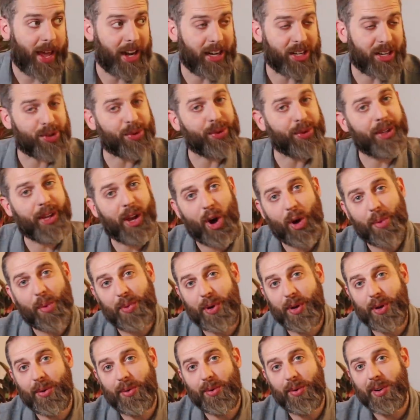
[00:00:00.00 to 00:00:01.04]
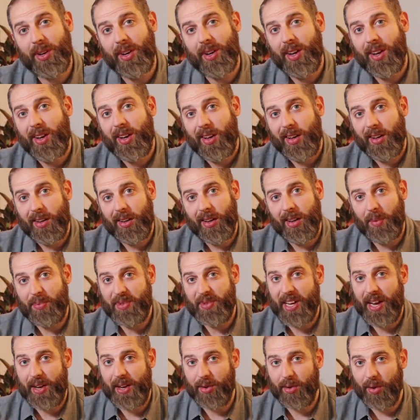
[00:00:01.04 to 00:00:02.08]
and I truly hope you
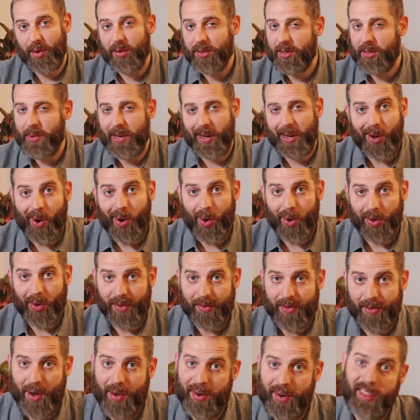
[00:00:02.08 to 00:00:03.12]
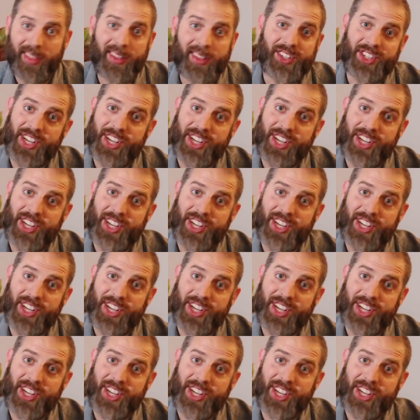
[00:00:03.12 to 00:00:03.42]
obtain your ultimate goal of owning the